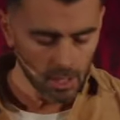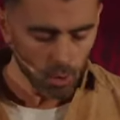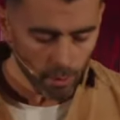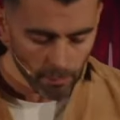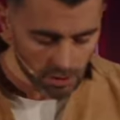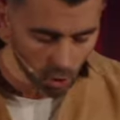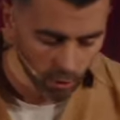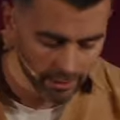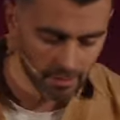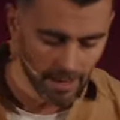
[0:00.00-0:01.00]
when we're
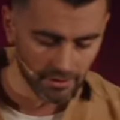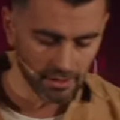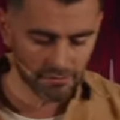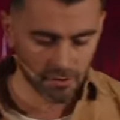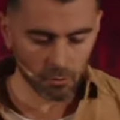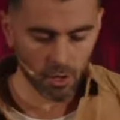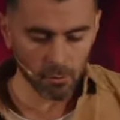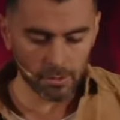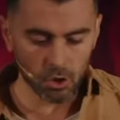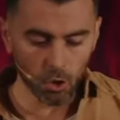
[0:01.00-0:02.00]
talking about the left and the
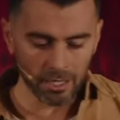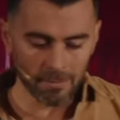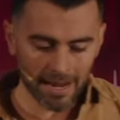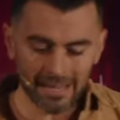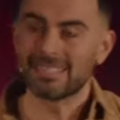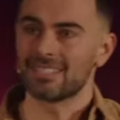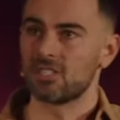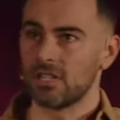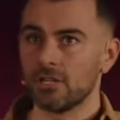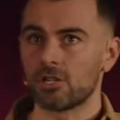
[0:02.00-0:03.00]
right, we're talking about a
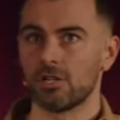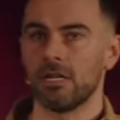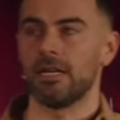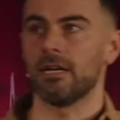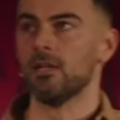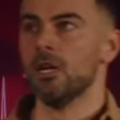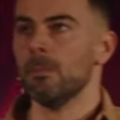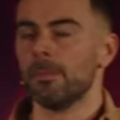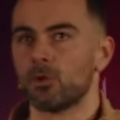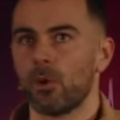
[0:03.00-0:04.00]
distinction here
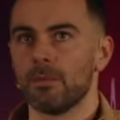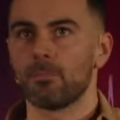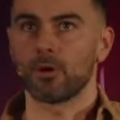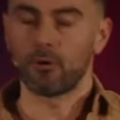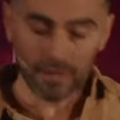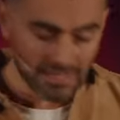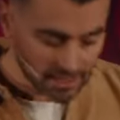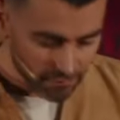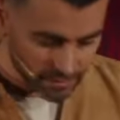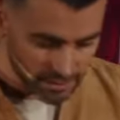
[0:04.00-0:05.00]
between
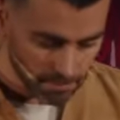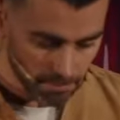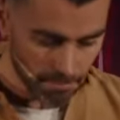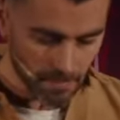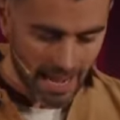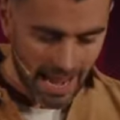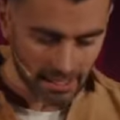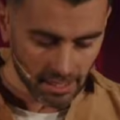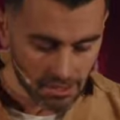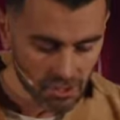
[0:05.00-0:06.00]
progressivism
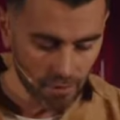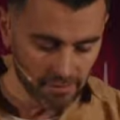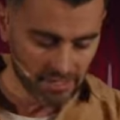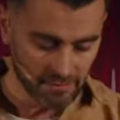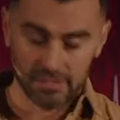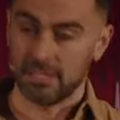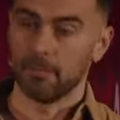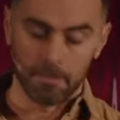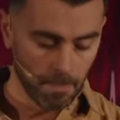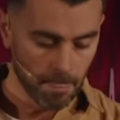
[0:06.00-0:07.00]
and
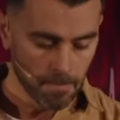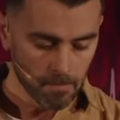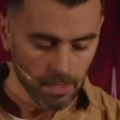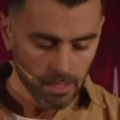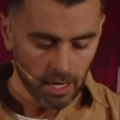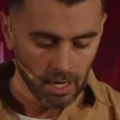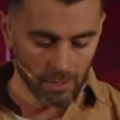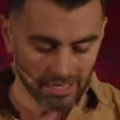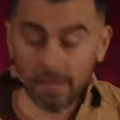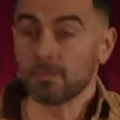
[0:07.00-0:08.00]
conservatism. Uh,
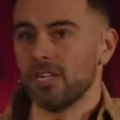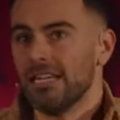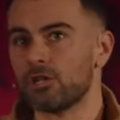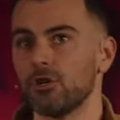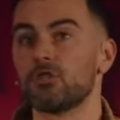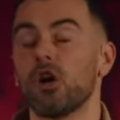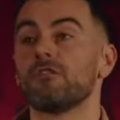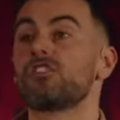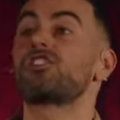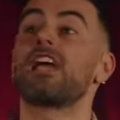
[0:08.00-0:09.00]
when it comes to issues
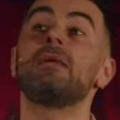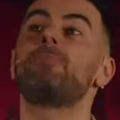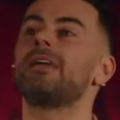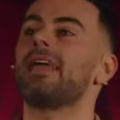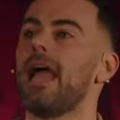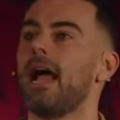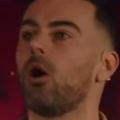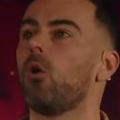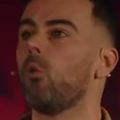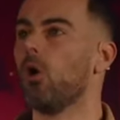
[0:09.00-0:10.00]
of shaping
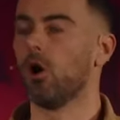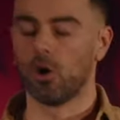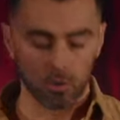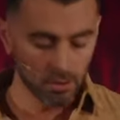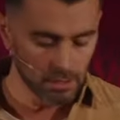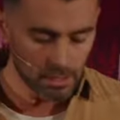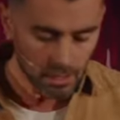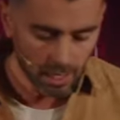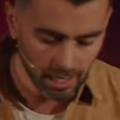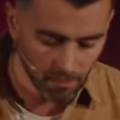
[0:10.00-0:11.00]
our world, uh,